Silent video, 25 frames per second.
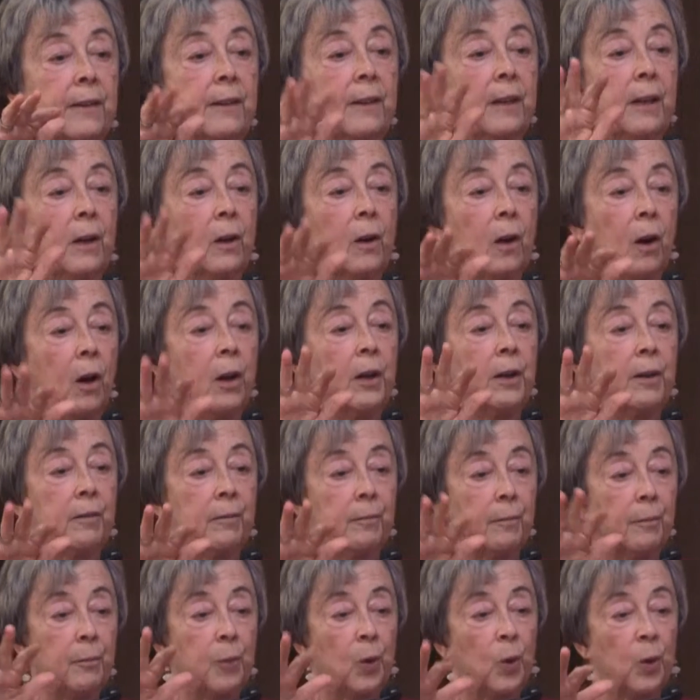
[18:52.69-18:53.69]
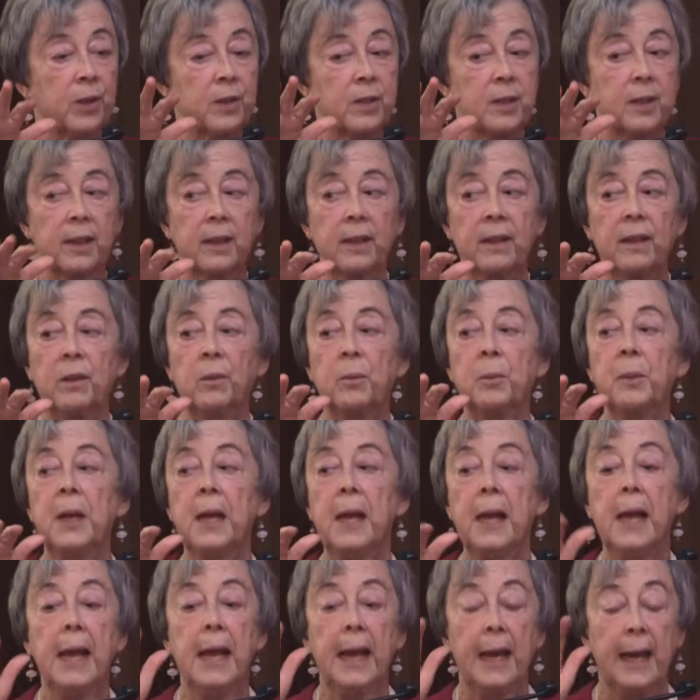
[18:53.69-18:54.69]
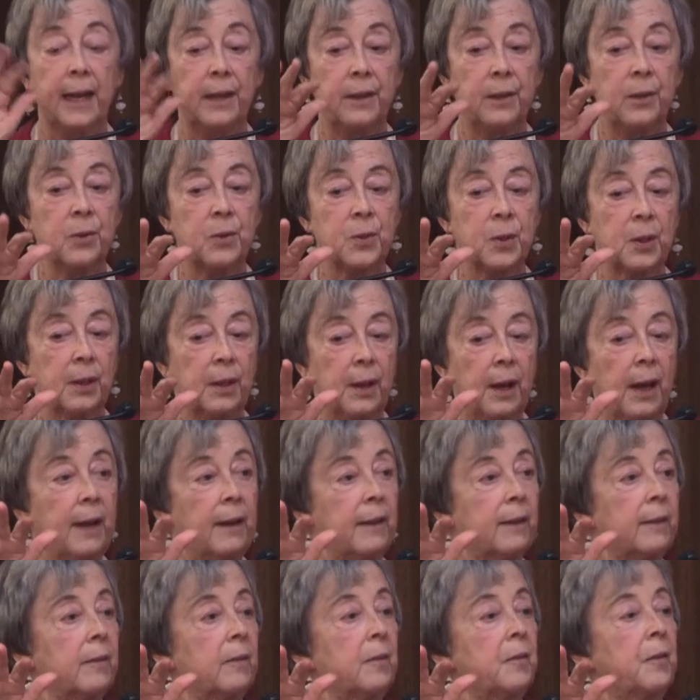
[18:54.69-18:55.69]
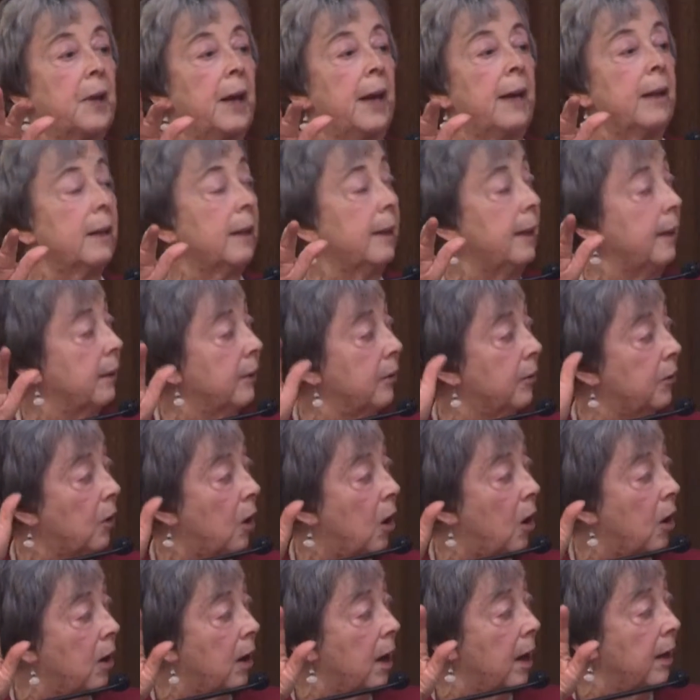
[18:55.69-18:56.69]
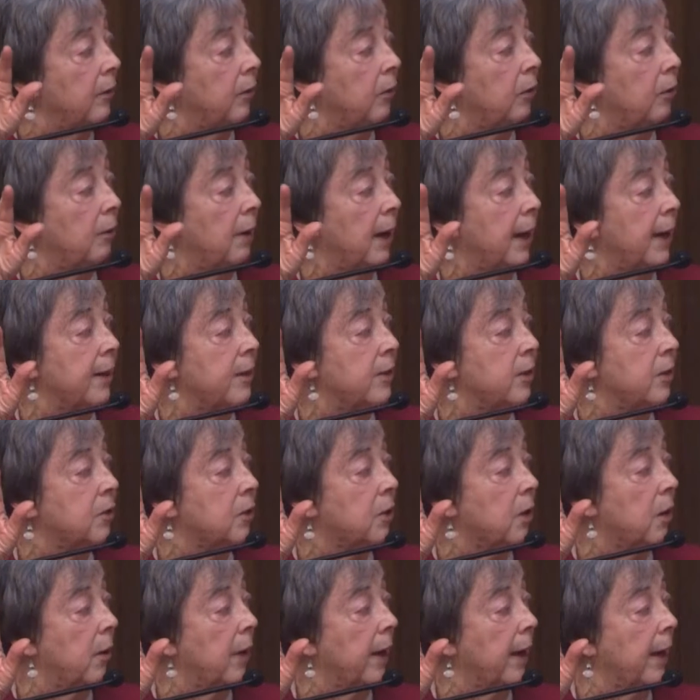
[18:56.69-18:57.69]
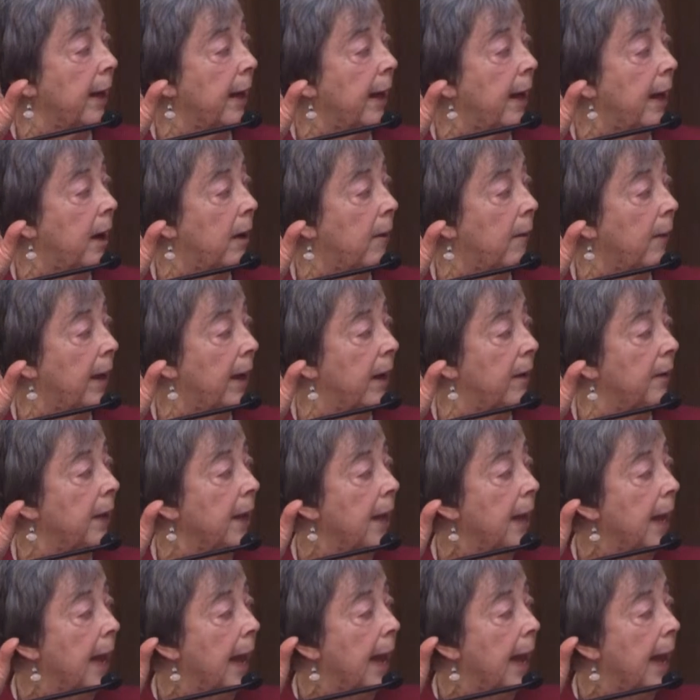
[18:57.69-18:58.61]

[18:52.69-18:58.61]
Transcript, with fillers: you know, unpoisoning them and using that, that land. There's all kinds of strategies going around.